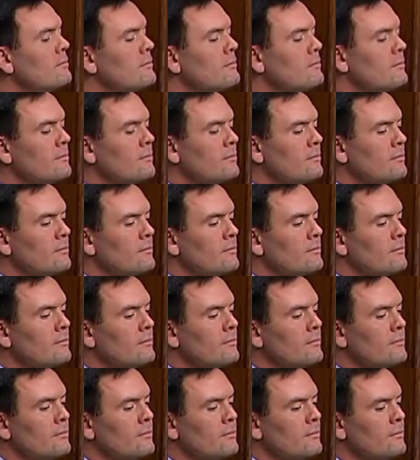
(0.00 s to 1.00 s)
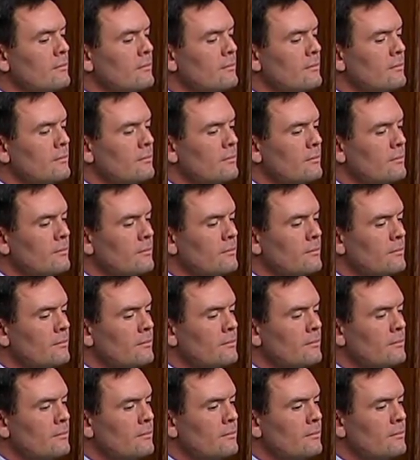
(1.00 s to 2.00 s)

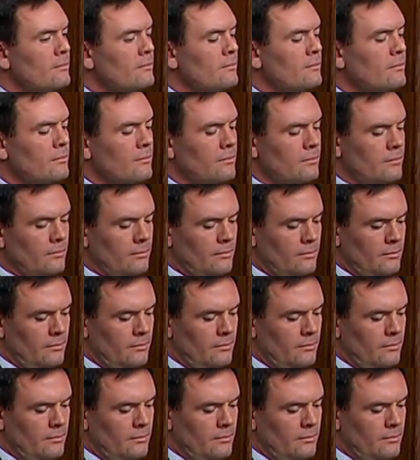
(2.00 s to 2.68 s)
(silent)